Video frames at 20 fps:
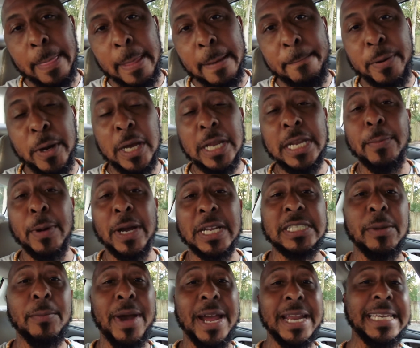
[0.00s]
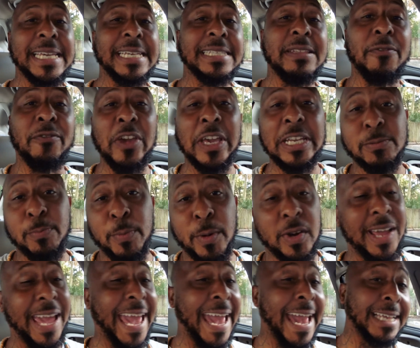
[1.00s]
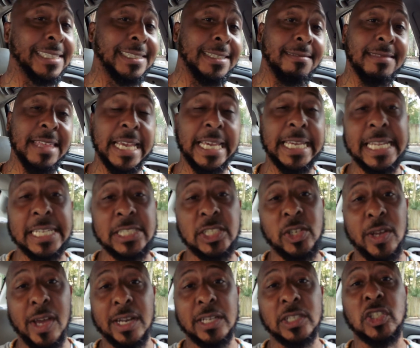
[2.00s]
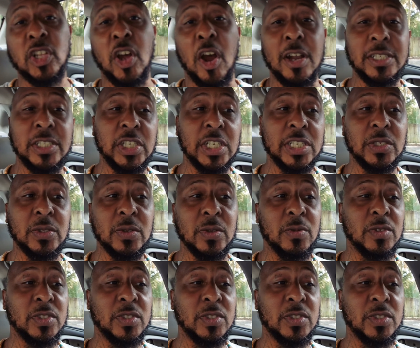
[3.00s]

putting a bunch of money into Facebook ads and thinking that you're gonna start just